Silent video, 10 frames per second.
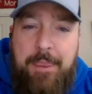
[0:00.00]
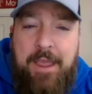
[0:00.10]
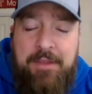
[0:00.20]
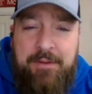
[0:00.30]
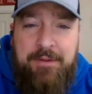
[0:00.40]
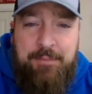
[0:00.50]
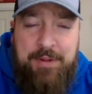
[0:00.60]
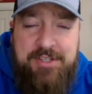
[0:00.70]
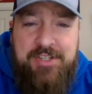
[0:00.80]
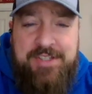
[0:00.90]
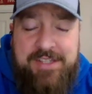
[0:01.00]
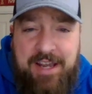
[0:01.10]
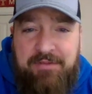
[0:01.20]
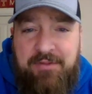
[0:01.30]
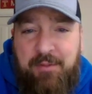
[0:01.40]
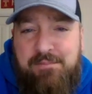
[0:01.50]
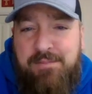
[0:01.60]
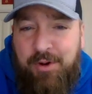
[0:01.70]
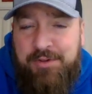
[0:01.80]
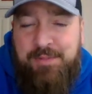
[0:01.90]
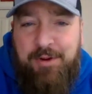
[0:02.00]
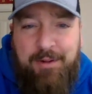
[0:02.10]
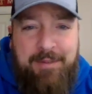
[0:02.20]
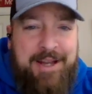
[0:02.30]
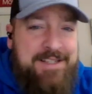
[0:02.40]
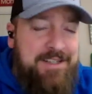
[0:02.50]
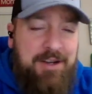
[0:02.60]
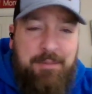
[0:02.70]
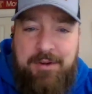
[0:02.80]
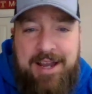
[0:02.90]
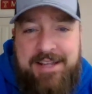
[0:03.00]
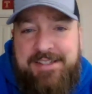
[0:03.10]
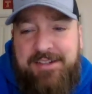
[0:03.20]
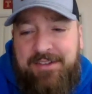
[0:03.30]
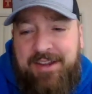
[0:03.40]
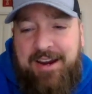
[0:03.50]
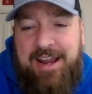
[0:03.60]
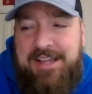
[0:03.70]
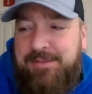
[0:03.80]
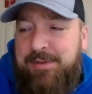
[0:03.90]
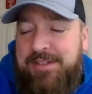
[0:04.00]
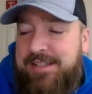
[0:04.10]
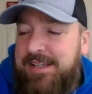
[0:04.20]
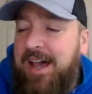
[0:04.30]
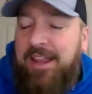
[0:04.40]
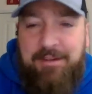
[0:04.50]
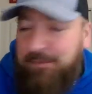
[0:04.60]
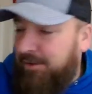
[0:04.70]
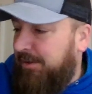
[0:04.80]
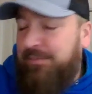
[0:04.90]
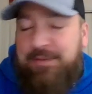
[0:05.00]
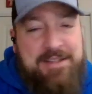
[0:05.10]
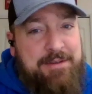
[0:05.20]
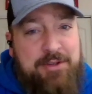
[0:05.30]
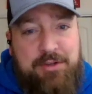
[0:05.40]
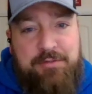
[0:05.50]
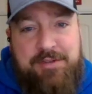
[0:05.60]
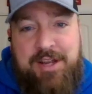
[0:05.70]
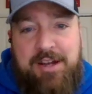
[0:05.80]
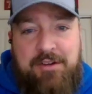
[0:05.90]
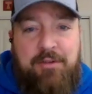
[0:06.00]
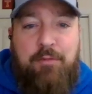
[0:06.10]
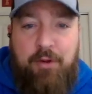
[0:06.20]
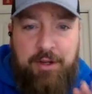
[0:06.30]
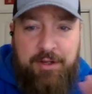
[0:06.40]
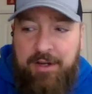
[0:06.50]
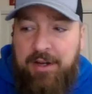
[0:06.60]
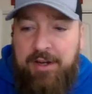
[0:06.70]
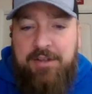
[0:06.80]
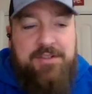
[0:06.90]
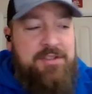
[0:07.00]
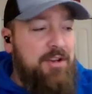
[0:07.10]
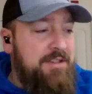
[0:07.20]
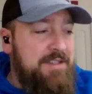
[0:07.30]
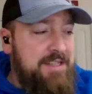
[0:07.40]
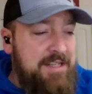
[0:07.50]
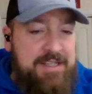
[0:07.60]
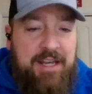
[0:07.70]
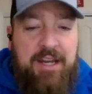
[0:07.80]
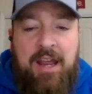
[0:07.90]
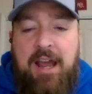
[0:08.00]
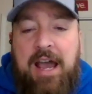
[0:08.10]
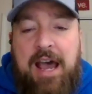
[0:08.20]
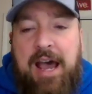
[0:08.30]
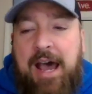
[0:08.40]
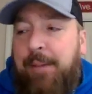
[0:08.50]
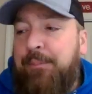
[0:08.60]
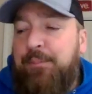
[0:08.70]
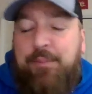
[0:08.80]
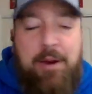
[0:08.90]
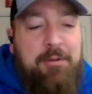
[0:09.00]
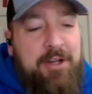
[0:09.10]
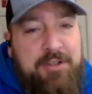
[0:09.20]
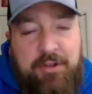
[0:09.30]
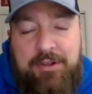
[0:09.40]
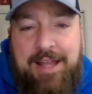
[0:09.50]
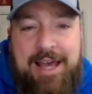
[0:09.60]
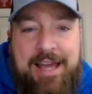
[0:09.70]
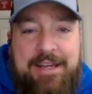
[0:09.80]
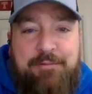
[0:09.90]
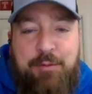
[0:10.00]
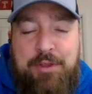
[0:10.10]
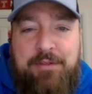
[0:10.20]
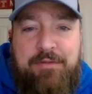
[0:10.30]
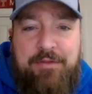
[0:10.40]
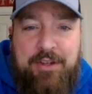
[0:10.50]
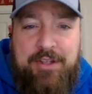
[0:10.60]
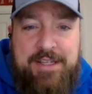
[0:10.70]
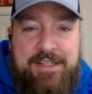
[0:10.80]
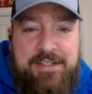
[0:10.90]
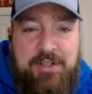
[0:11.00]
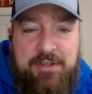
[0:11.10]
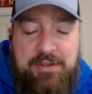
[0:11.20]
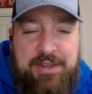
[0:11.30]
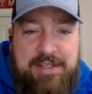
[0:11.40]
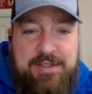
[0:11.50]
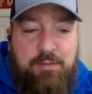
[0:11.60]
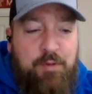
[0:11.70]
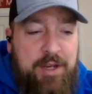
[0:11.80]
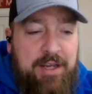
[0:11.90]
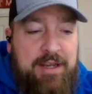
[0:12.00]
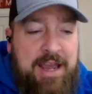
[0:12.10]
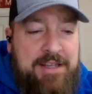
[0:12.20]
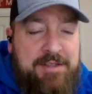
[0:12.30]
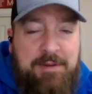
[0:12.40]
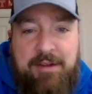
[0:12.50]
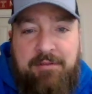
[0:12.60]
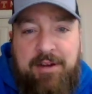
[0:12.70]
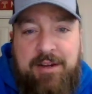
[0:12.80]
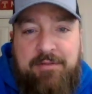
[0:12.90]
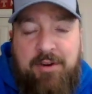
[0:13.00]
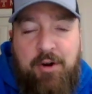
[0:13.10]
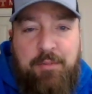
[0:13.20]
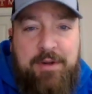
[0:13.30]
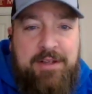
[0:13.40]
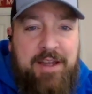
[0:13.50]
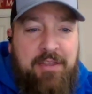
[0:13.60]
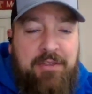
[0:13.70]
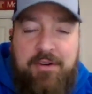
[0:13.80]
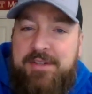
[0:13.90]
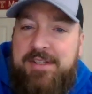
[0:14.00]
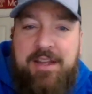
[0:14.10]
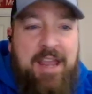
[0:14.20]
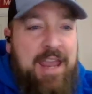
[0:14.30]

the pitching staff, for the most part, minus a couple guys here and there, has been solid. And that's a huge knock on wood to start the season. But we're going to do a lot with the Phillies this week as we get ready for opening day Thursday.